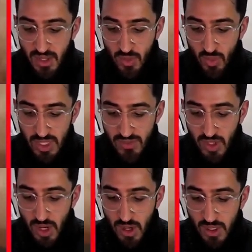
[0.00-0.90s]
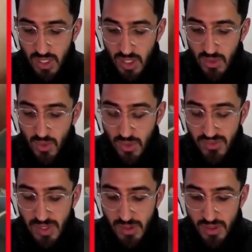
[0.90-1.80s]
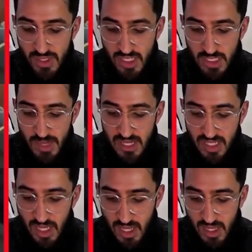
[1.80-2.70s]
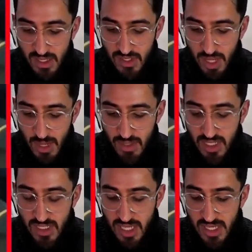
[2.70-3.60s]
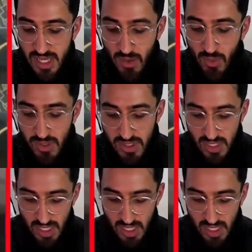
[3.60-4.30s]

We've got all of our thirty-six packs here. So I'm going to take out one side